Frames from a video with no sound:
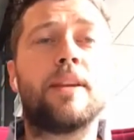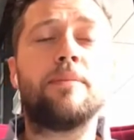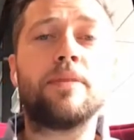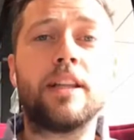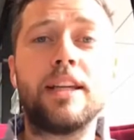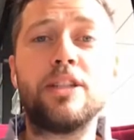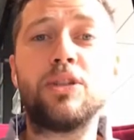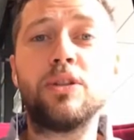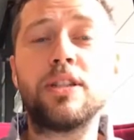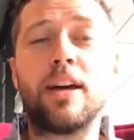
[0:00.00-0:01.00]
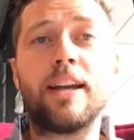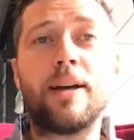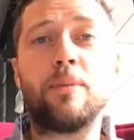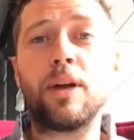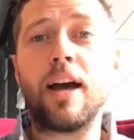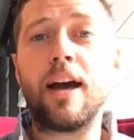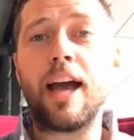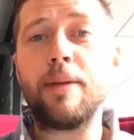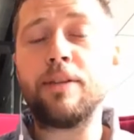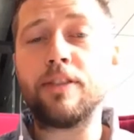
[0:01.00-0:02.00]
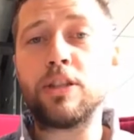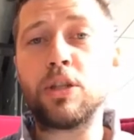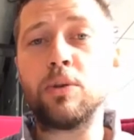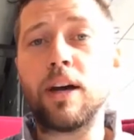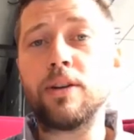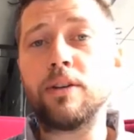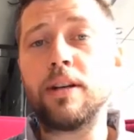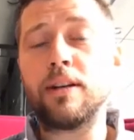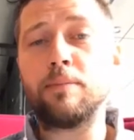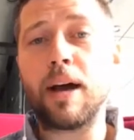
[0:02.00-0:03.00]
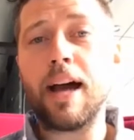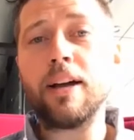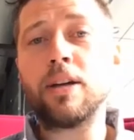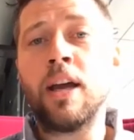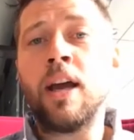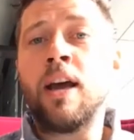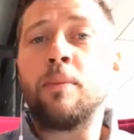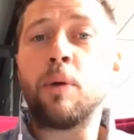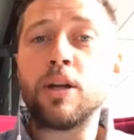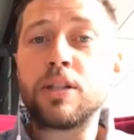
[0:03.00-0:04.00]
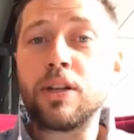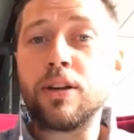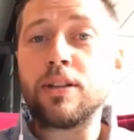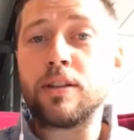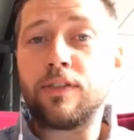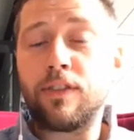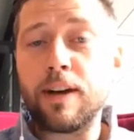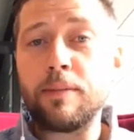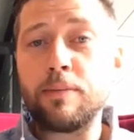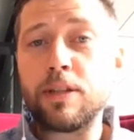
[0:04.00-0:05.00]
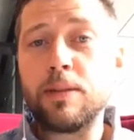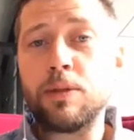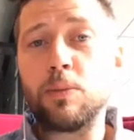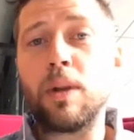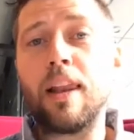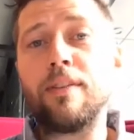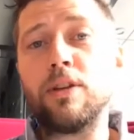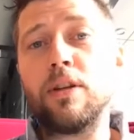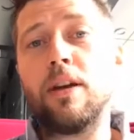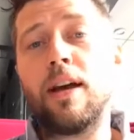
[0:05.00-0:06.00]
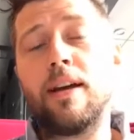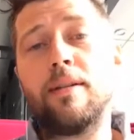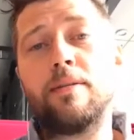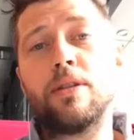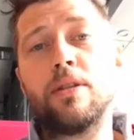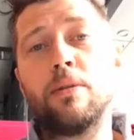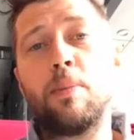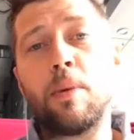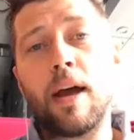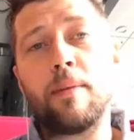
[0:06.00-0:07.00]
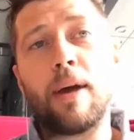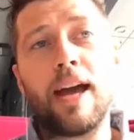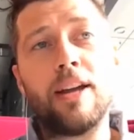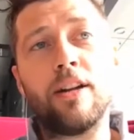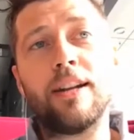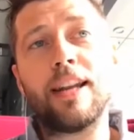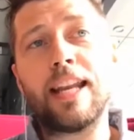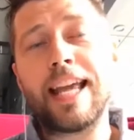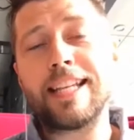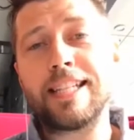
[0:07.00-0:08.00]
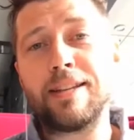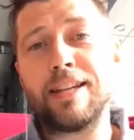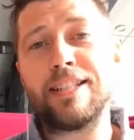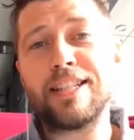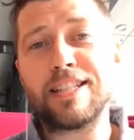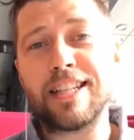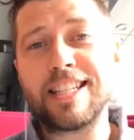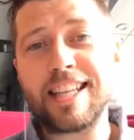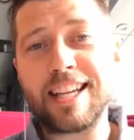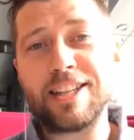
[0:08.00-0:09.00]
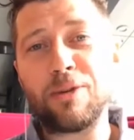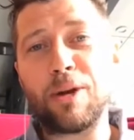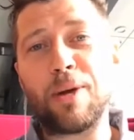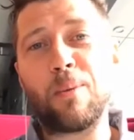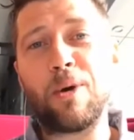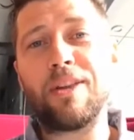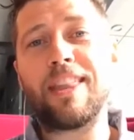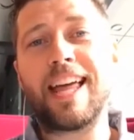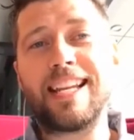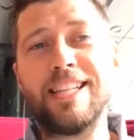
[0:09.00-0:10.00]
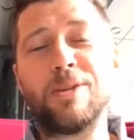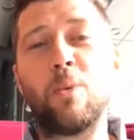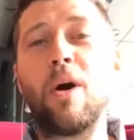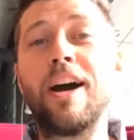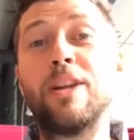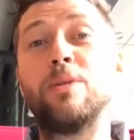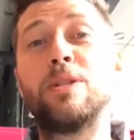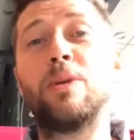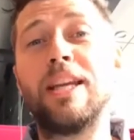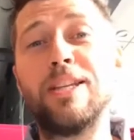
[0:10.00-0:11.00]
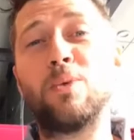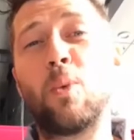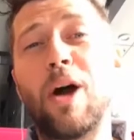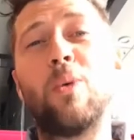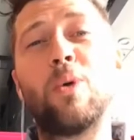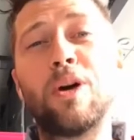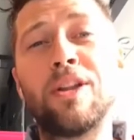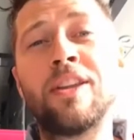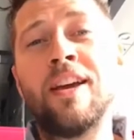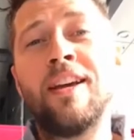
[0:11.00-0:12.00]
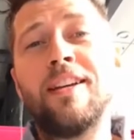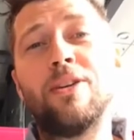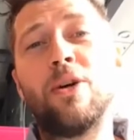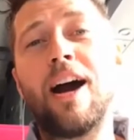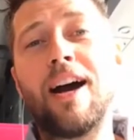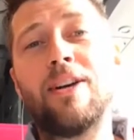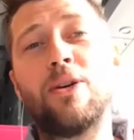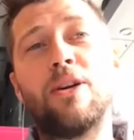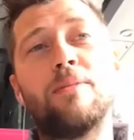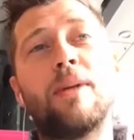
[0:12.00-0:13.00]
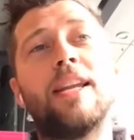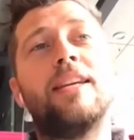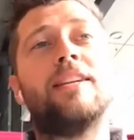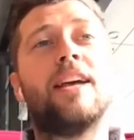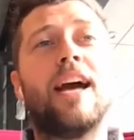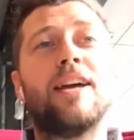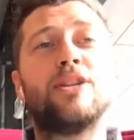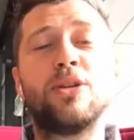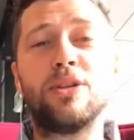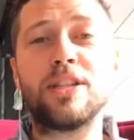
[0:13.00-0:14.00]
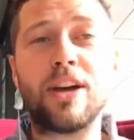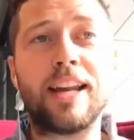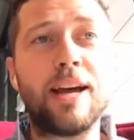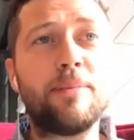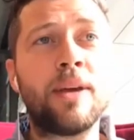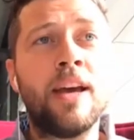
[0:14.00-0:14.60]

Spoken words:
please do sign up. We are aiming for this 200 mark. Most of those are free memberships, and we'd love you to pay, and I'll announce something just in a second around what that is and why it is well worth your hard-earned money to sign up.